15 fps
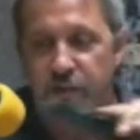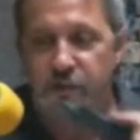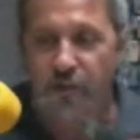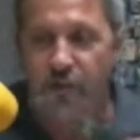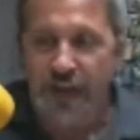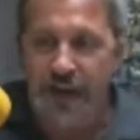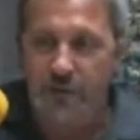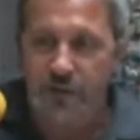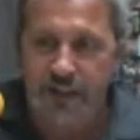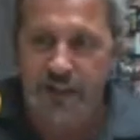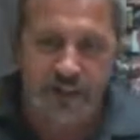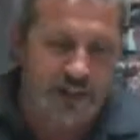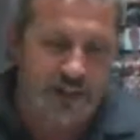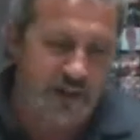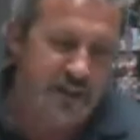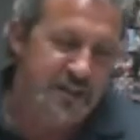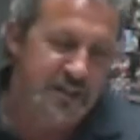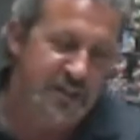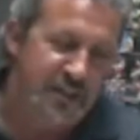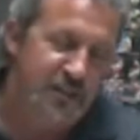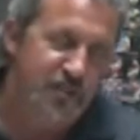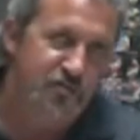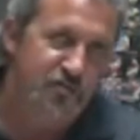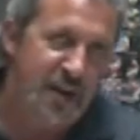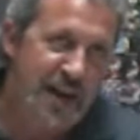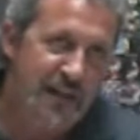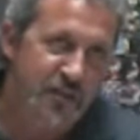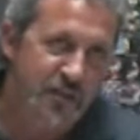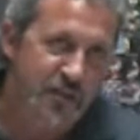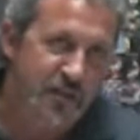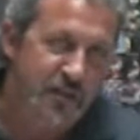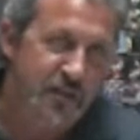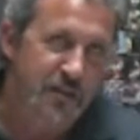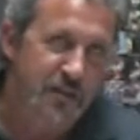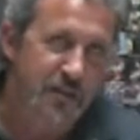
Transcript: So that right there is an extractor